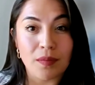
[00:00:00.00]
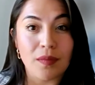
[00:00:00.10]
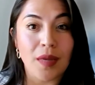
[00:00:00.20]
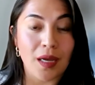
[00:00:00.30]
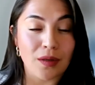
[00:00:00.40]

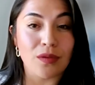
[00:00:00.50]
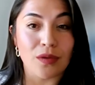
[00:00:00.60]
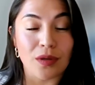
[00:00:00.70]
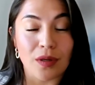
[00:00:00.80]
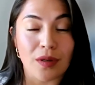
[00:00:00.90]
handled
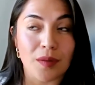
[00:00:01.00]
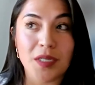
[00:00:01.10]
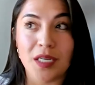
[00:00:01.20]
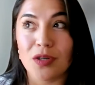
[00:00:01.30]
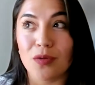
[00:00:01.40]
or
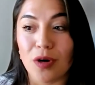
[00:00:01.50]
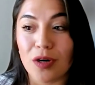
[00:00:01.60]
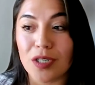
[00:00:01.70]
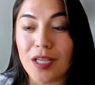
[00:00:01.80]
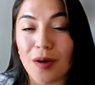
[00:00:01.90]
obtained your
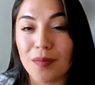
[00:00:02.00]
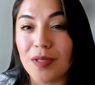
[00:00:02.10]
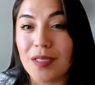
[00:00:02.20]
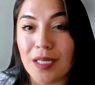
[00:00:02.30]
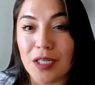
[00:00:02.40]
workers'
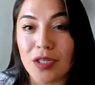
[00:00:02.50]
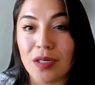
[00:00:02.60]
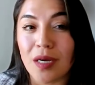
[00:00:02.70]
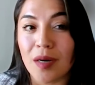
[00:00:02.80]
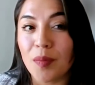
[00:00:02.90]

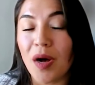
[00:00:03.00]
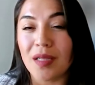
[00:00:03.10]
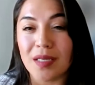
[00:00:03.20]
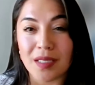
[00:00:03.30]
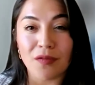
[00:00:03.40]
compensation
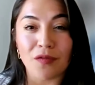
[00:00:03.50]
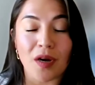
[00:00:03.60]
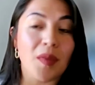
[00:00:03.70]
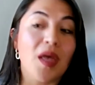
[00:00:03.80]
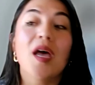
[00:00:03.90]
policy
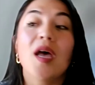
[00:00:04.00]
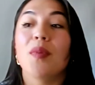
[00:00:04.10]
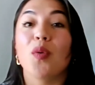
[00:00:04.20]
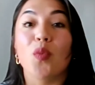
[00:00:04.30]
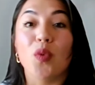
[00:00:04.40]
from.
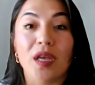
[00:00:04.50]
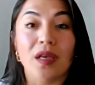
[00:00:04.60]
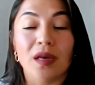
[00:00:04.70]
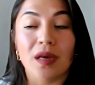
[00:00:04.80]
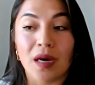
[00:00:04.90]
But
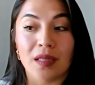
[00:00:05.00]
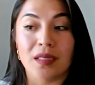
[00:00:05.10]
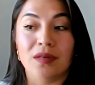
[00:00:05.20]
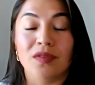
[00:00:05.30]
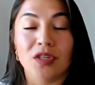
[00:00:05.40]
we, the
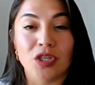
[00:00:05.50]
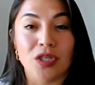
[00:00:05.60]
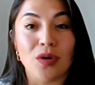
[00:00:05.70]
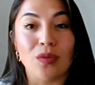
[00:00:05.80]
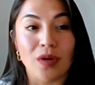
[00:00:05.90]
division,
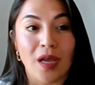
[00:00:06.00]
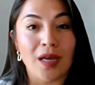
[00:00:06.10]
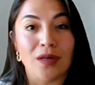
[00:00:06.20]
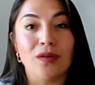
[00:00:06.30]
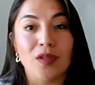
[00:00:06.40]
don't
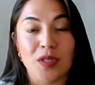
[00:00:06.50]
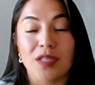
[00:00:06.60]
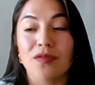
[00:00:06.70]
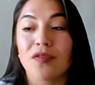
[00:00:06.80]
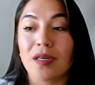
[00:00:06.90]
handle
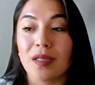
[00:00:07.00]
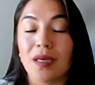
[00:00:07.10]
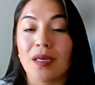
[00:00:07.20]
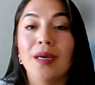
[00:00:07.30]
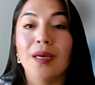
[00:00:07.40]

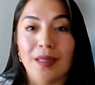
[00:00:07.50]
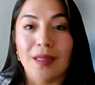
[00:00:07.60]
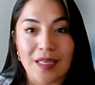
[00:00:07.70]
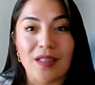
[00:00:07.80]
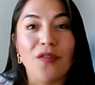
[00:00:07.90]
specifically
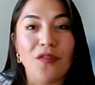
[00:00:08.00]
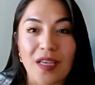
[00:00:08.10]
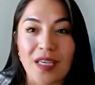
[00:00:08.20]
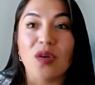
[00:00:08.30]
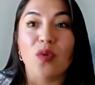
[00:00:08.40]
the
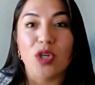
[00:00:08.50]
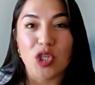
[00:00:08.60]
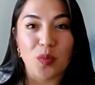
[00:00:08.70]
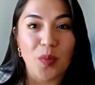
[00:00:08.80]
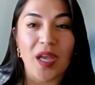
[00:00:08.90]
fees and what you
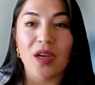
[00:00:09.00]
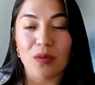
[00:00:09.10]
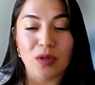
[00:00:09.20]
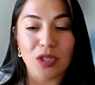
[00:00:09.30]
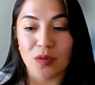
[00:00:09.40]
pay or
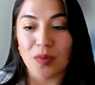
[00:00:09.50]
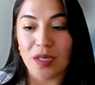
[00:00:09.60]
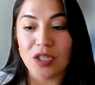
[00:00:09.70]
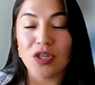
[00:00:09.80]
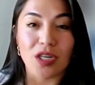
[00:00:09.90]
what you're
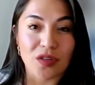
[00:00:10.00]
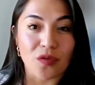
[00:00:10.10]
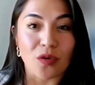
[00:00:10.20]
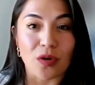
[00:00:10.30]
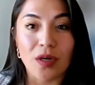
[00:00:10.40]
being charged
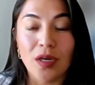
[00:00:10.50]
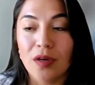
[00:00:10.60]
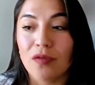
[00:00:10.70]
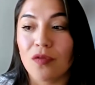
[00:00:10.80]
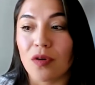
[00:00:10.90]
for
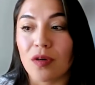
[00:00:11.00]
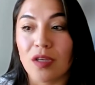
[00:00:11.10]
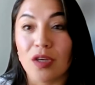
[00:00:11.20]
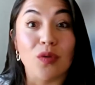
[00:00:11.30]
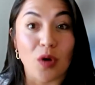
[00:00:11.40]

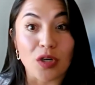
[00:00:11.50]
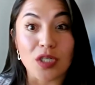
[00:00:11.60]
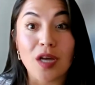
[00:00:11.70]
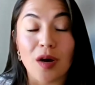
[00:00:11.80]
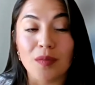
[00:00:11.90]
your workers'
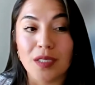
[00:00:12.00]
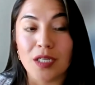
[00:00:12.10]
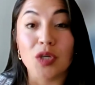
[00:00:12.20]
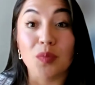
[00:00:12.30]
compensation